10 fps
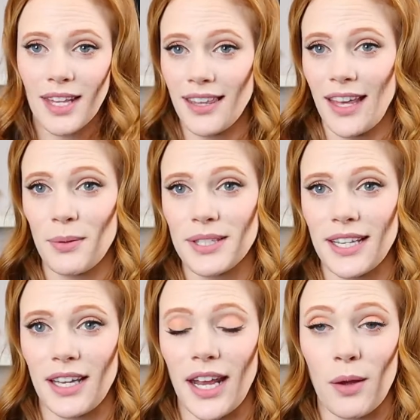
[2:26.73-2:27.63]
And that was
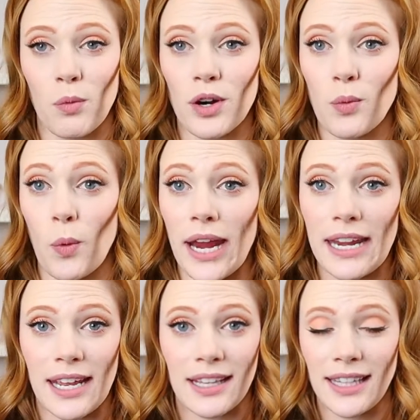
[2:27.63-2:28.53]
it. And we're
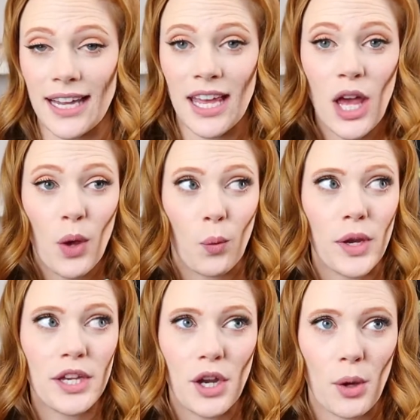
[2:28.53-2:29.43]
waiting. Like,
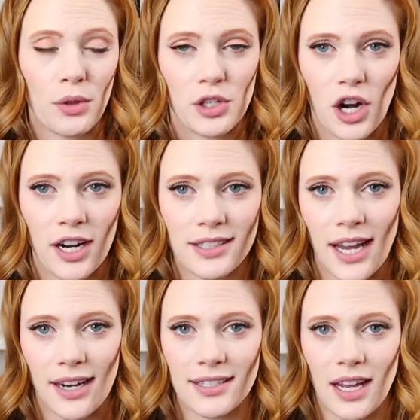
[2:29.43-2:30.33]
we know the shark
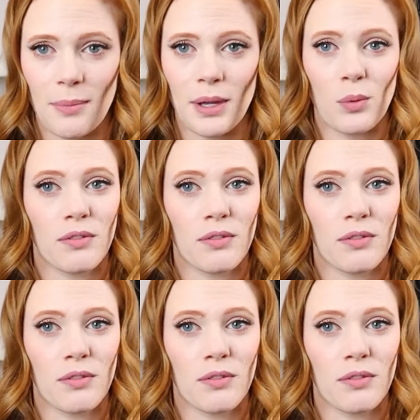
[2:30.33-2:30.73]
attack's coming.